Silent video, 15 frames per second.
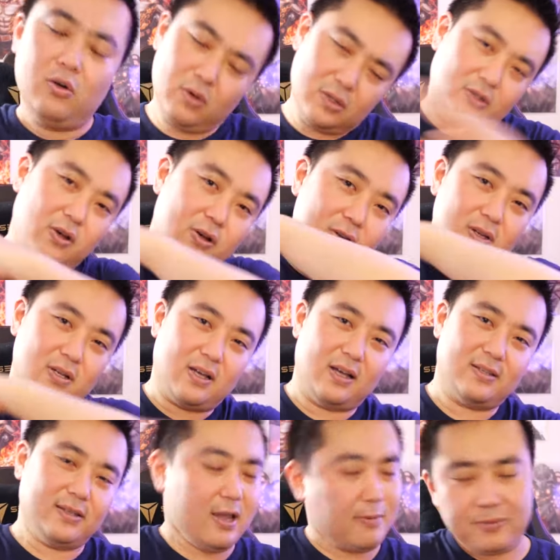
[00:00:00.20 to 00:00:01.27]
What's going on
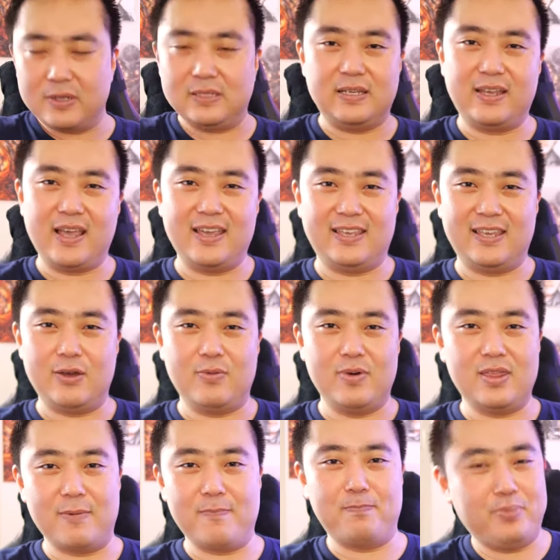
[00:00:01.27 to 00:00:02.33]
guys, Emperor zK here
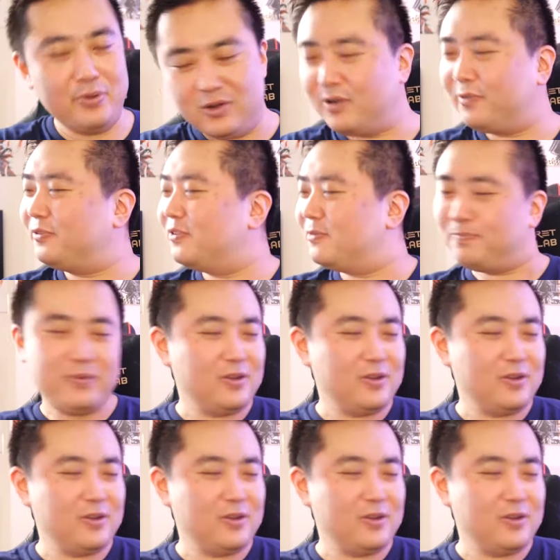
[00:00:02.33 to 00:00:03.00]
with a beautiful,